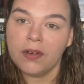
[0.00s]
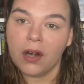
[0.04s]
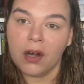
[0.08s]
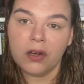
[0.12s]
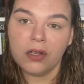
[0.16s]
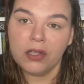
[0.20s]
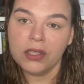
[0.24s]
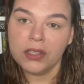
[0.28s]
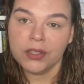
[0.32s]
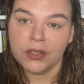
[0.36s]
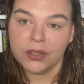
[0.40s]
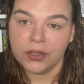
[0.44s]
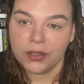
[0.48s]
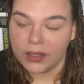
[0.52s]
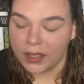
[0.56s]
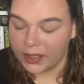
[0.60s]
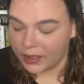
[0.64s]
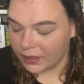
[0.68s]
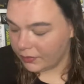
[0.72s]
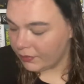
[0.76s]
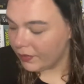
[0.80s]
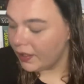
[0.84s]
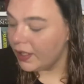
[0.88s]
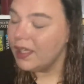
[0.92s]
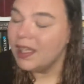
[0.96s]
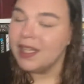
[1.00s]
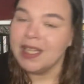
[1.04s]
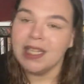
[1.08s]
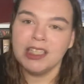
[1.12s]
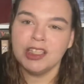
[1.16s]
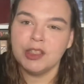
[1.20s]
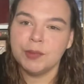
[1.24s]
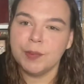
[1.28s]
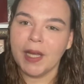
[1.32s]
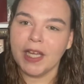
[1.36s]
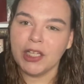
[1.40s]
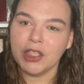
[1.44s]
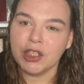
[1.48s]
art in your life
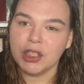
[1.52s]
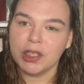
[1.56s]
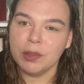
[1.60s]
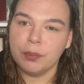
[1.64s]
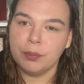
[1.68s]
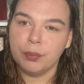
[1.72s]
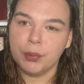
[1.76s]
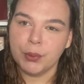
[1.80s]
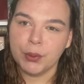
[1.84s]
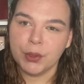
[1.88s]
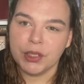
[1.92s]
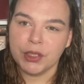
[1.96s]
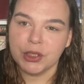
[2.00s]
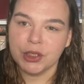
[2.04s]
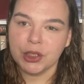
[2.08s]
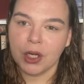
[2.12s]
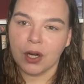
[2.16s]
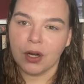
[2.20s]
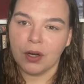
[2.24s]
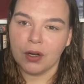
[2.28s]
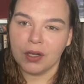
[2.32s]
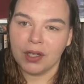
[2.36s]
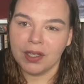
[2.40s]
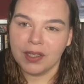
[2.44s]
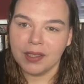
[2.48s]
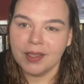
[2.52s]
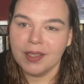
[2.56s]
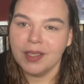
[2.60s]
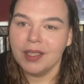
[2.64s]
especially bookish art